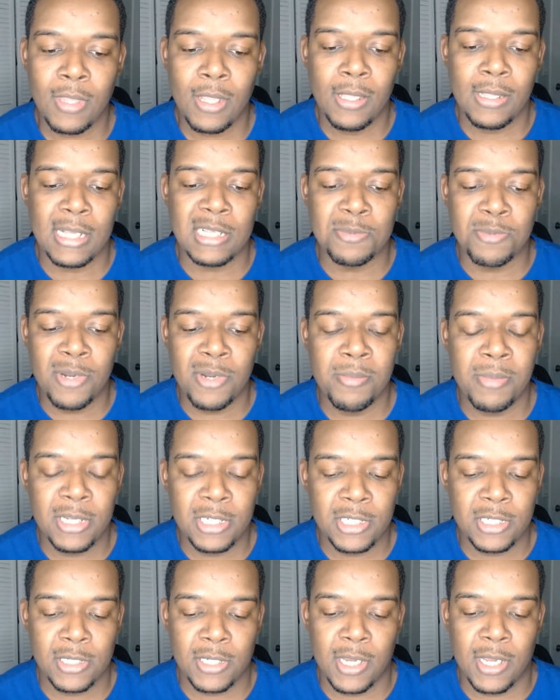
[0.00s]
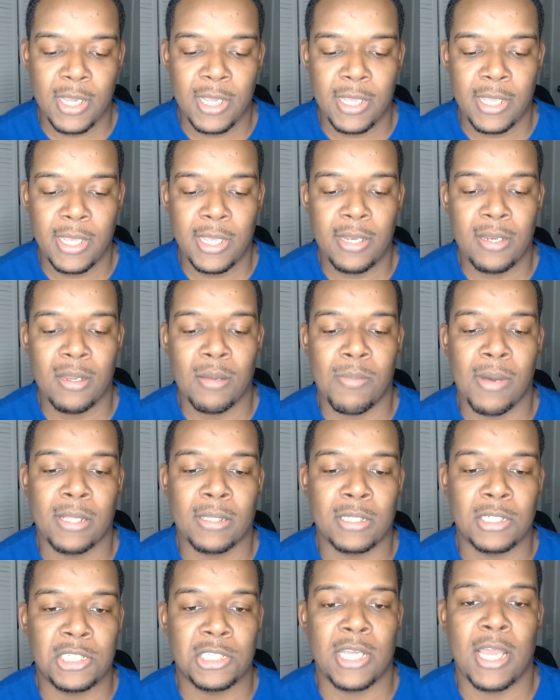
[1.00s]
that's pretty much it about
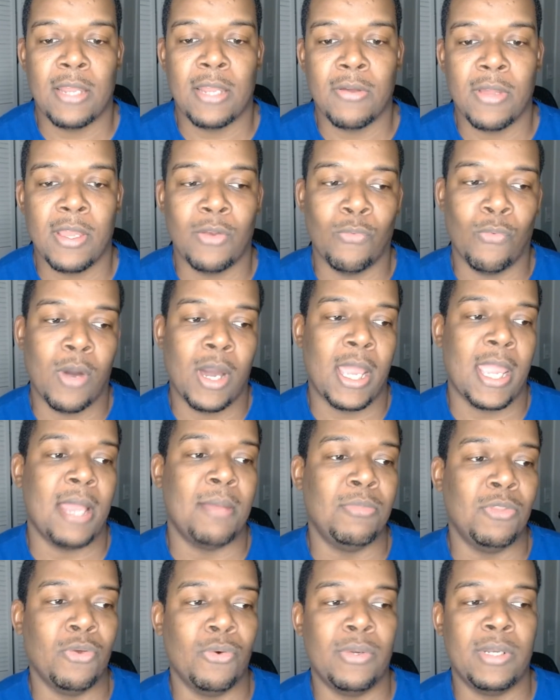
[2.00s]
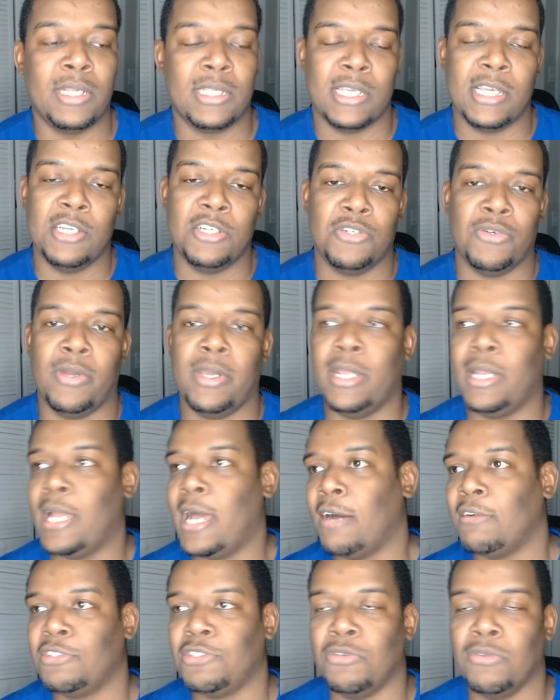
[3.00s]
the channel and why I'm doing this intro and
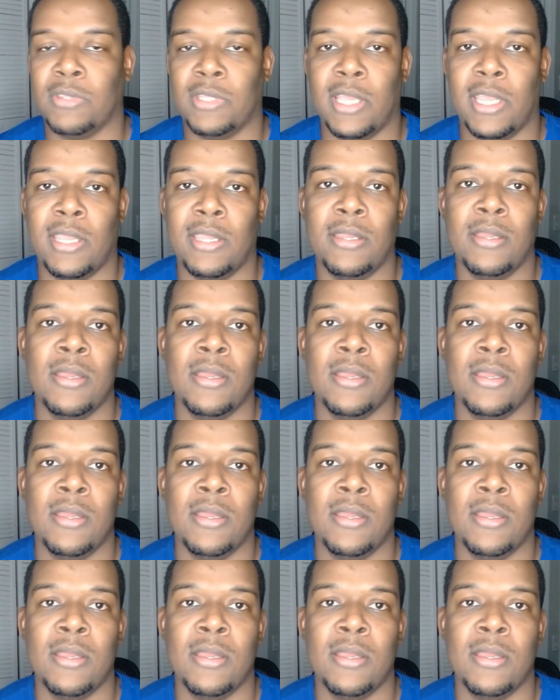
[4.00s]
outro thing.